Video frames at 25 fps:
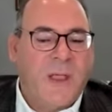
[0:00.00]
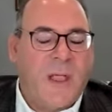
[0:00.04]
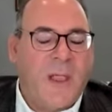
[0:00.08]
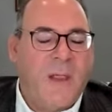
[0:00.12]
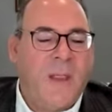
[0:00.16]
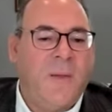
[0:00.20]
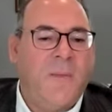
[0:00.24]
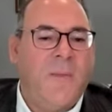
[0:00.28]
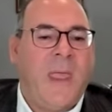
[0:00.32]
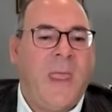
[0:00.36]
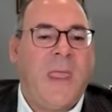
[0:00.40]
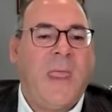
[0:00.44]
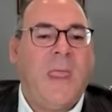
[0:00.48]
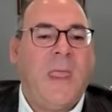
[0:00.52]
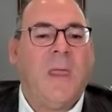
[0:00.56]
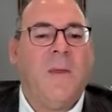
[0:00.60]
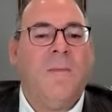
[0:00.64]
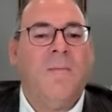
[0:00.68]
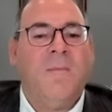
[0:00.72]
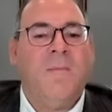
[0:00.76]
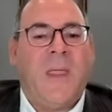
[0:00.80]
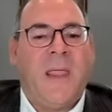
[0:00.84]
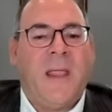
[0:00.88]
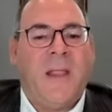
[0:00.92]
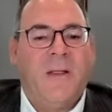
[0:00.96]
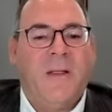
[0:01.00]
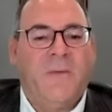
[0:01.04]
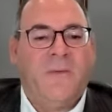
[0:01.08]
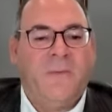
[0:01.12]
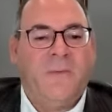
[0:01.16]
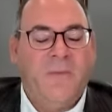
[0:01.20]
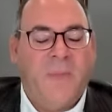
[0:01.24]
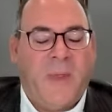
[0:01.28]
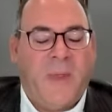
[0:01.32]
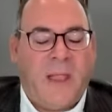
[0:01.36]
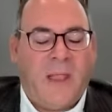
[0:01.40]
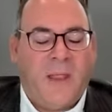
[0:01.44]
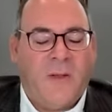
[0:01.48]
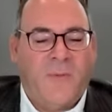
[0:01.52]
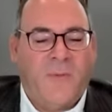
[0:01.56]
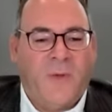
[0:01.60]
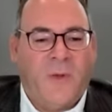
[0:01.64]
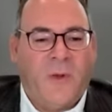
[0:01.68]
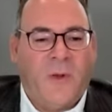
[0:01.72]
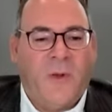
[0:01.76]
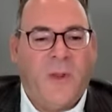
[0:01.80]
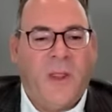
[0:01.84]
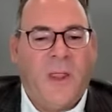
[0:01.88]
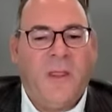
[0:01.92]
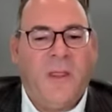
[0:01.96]
and then making it mean-
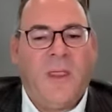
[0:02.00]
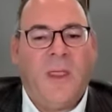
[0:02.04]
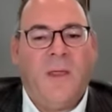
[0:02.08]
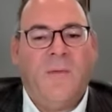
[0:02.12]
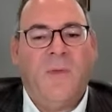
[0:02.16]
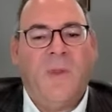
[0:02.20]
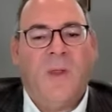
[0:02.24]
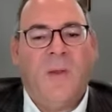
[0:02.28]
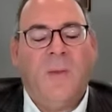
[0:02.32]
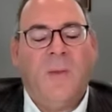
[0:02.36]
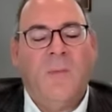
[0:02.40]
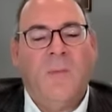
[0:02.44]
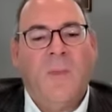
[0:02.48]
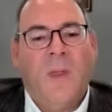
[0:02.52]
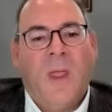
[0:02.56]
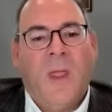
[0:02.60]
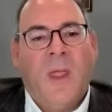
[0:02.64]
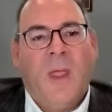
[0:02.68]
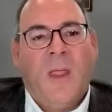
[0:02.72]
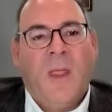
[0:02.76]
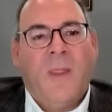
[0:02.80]
meaningful and give them